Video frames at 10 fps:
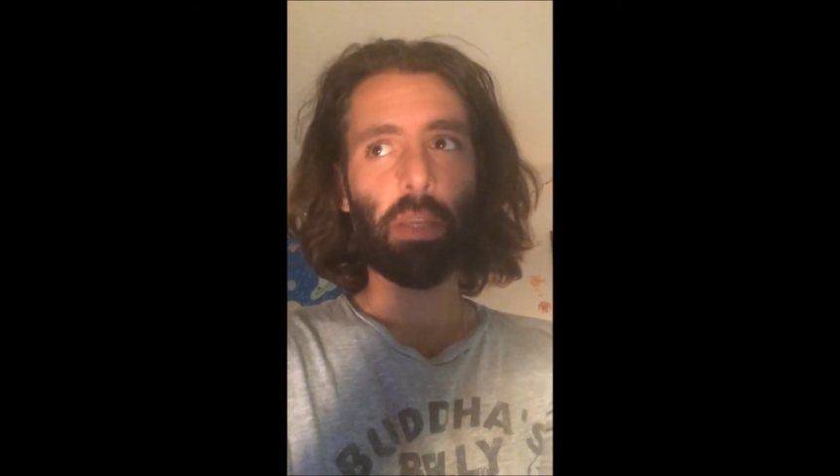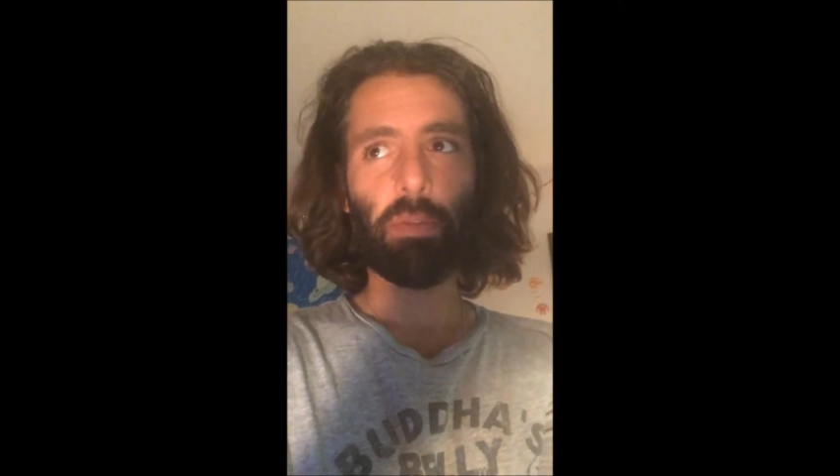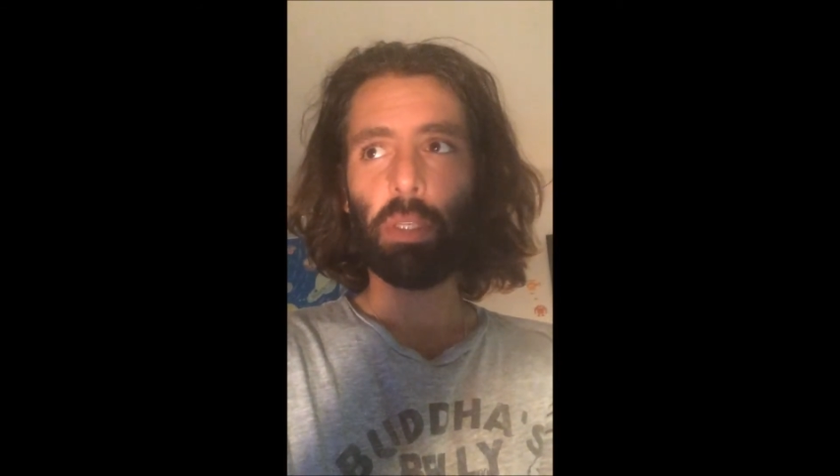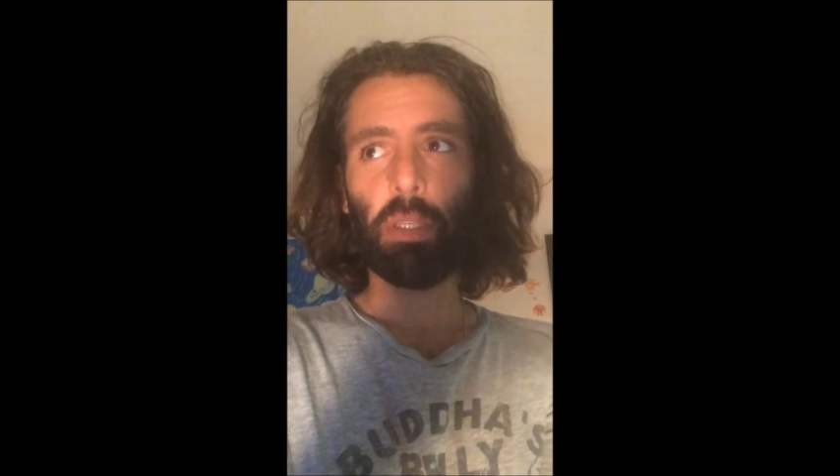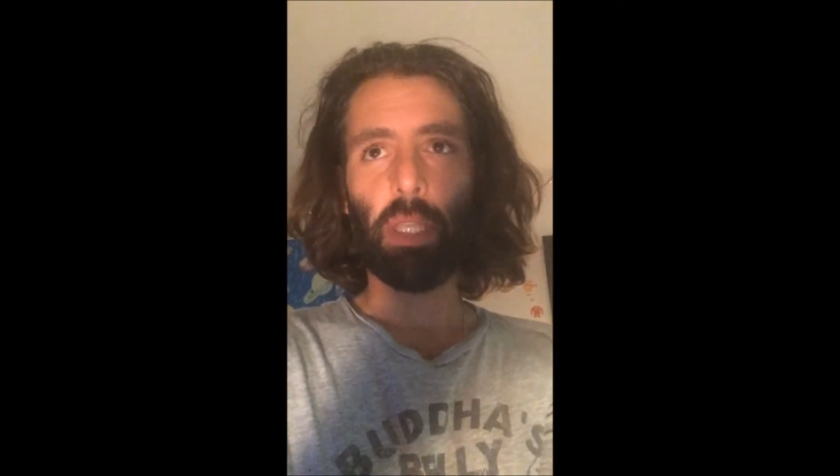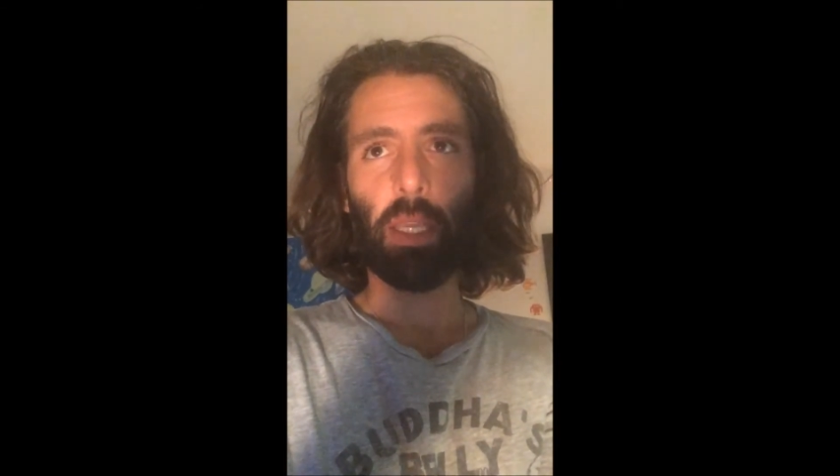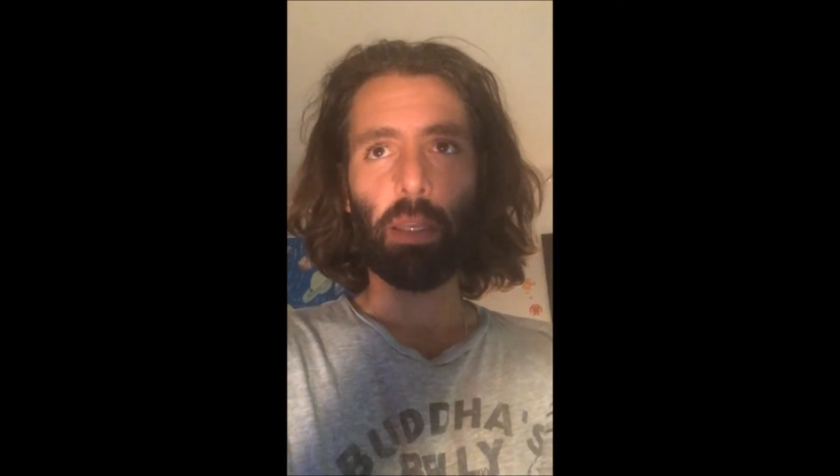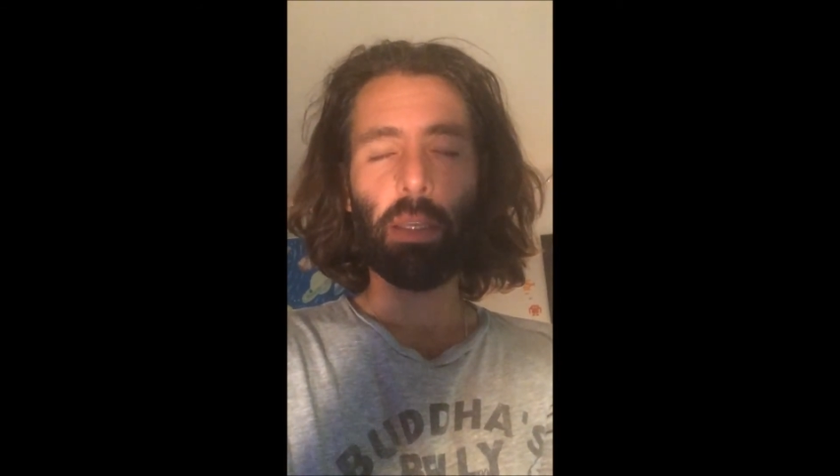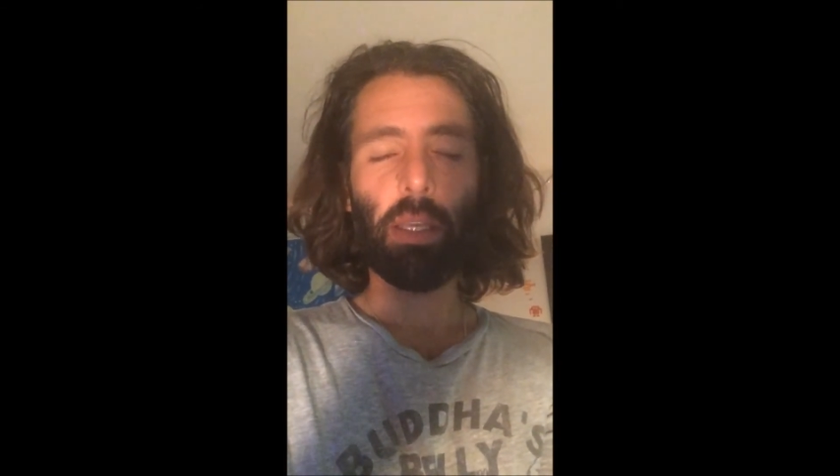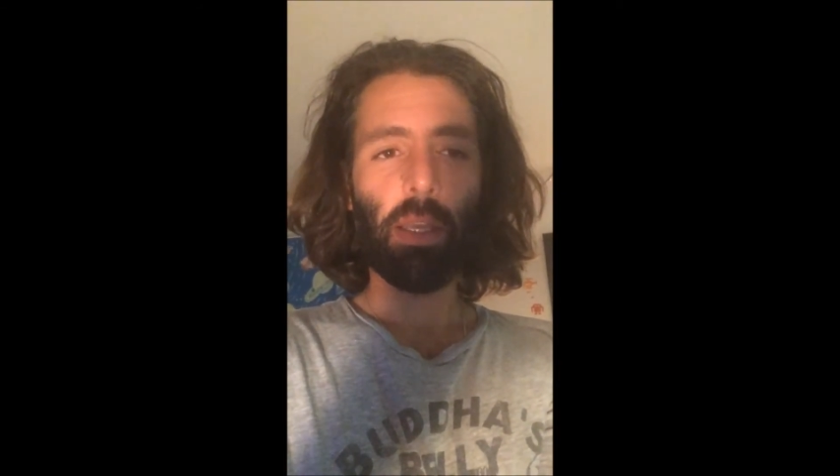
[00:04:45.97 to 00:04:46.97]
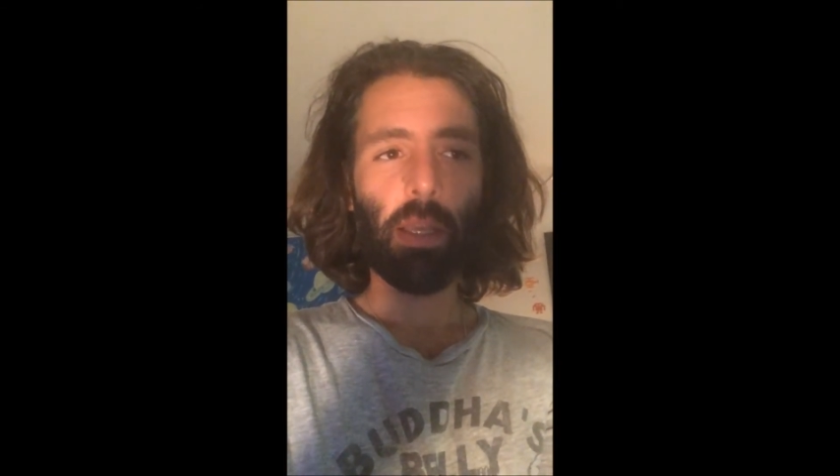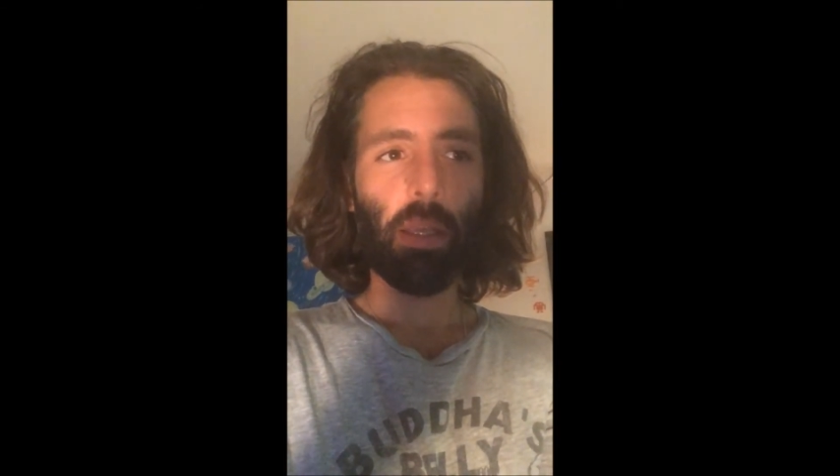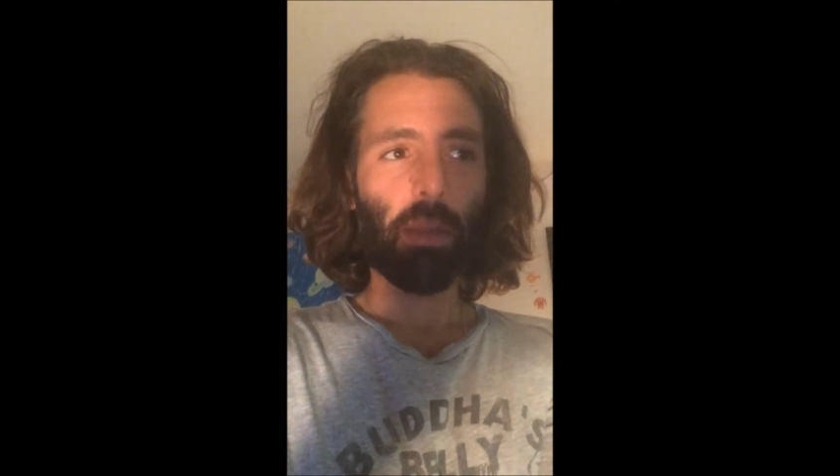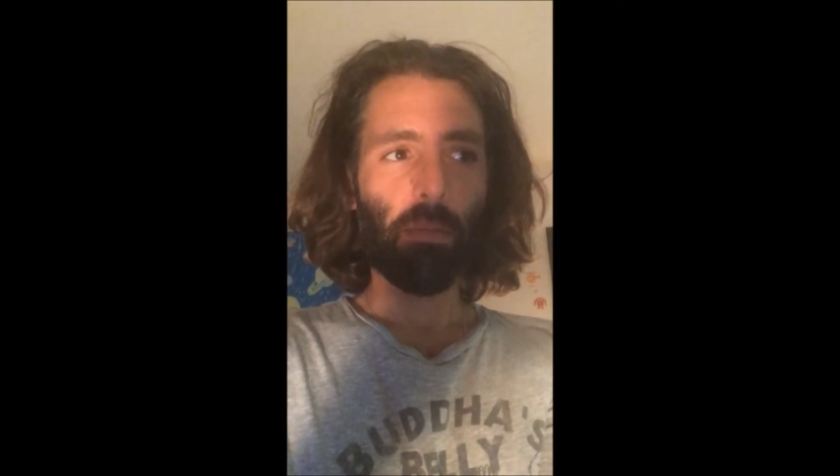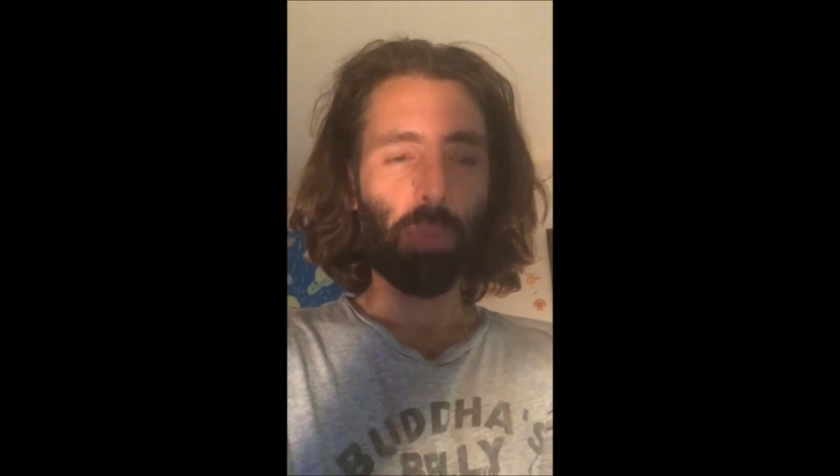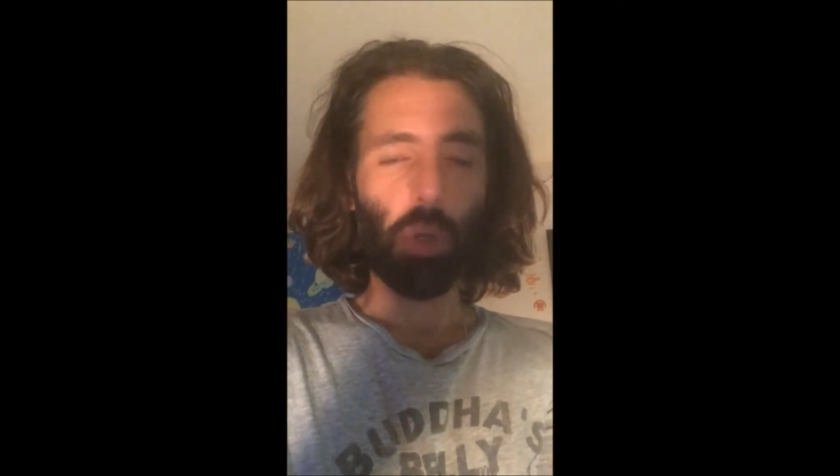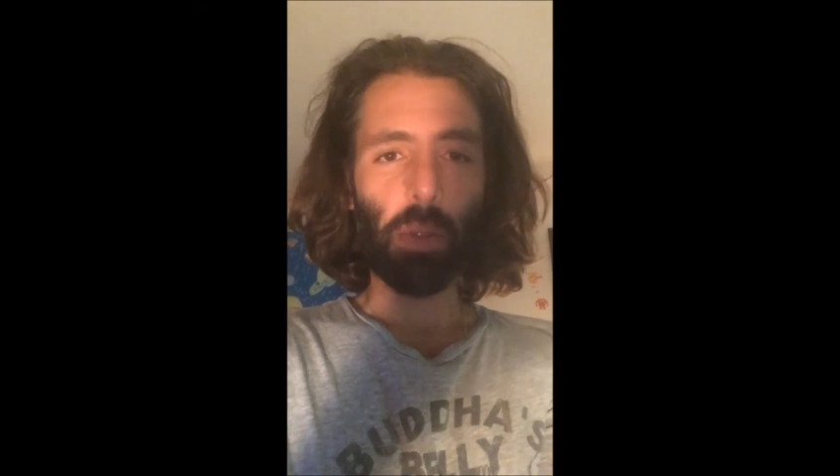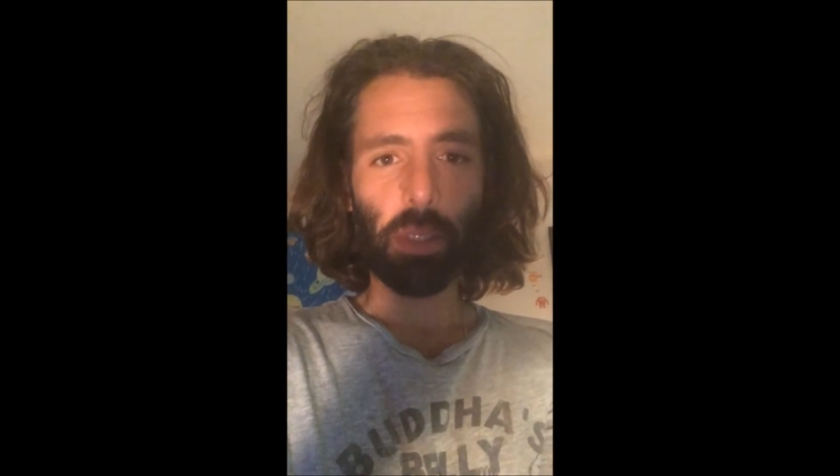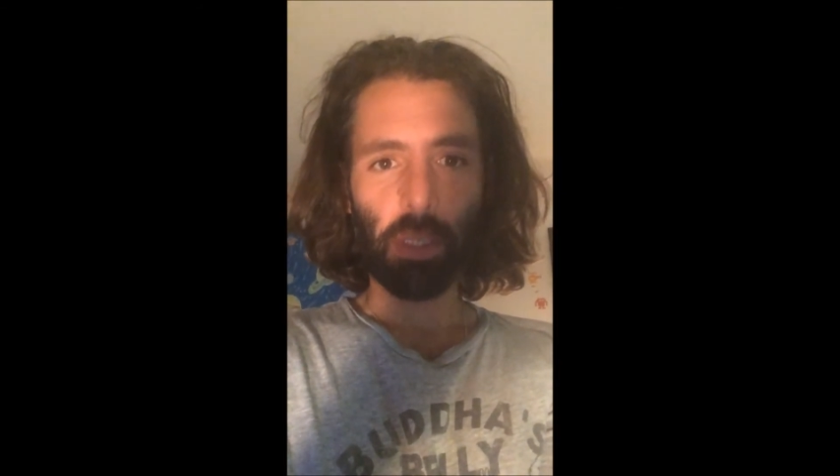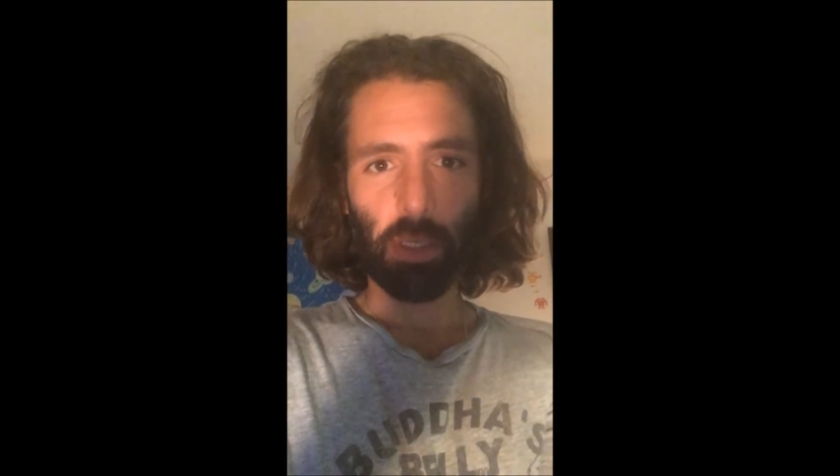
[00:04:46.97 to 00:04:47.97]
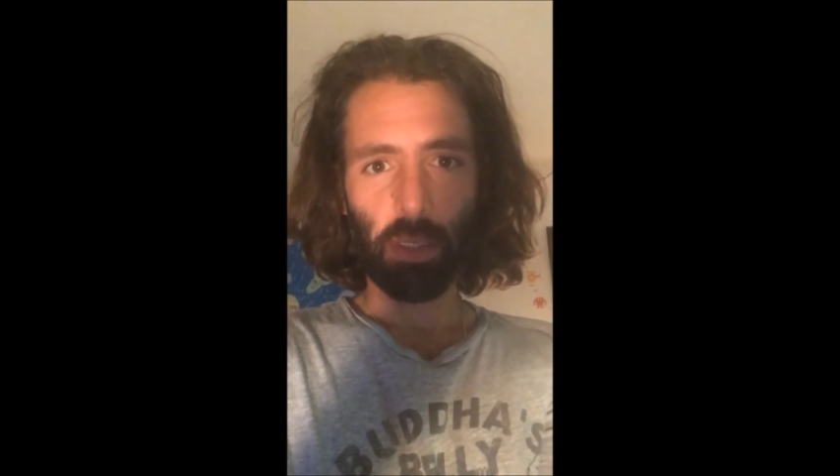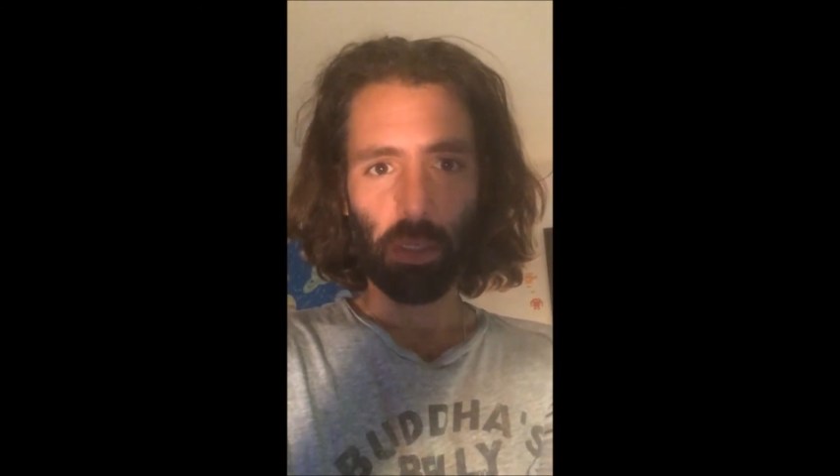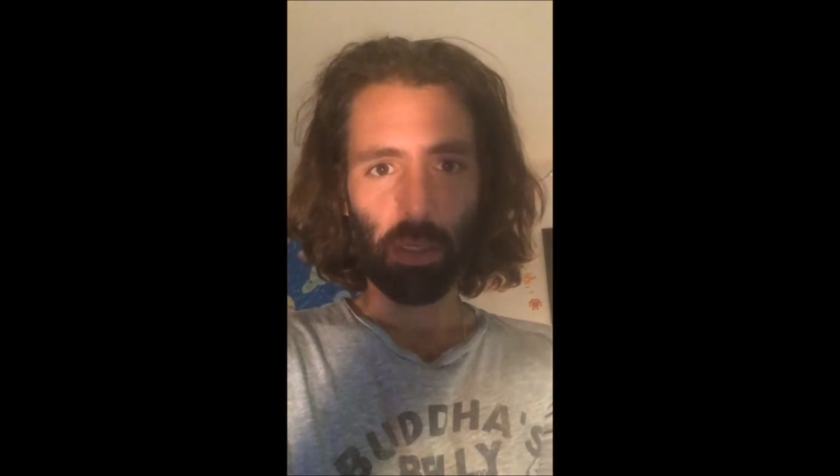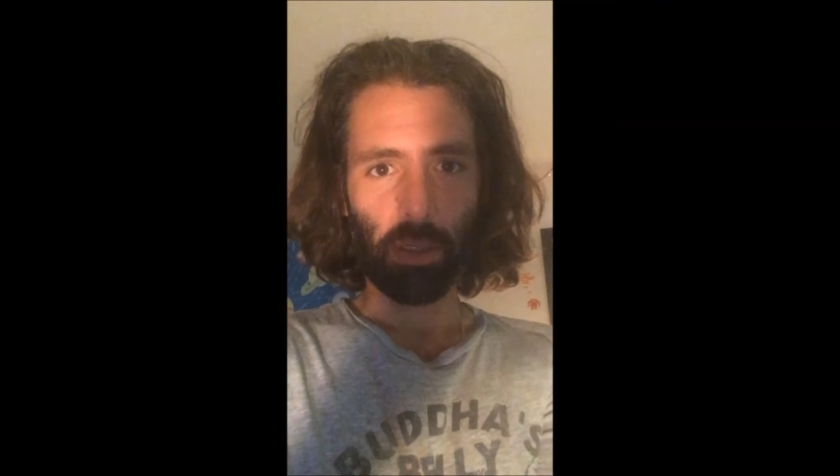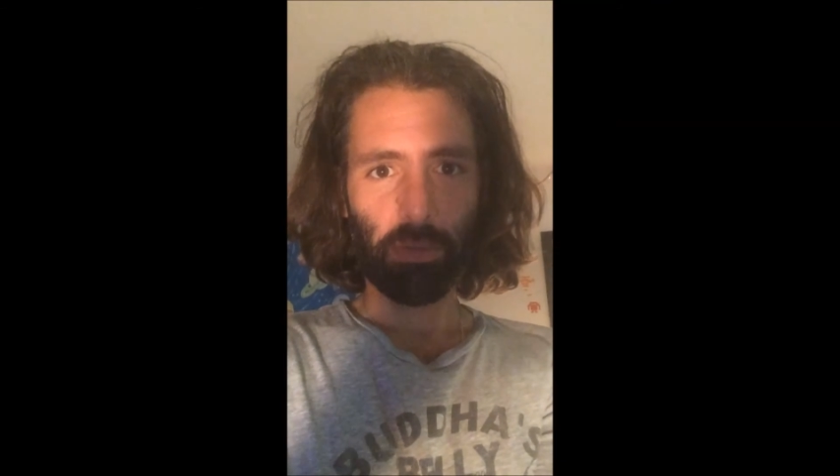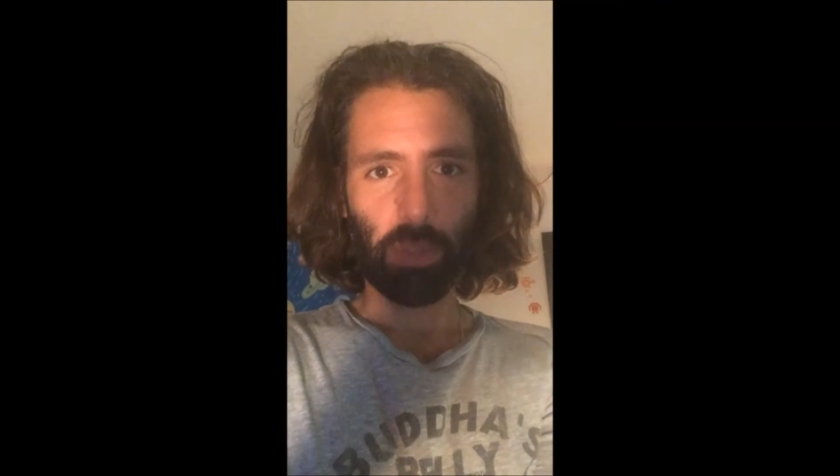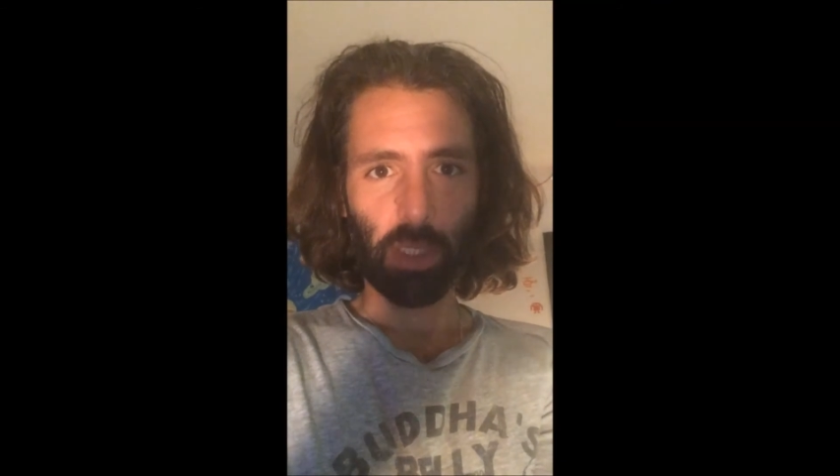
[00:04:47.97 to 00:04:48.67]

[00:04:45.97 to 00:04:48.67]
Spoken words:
You have to like bolt a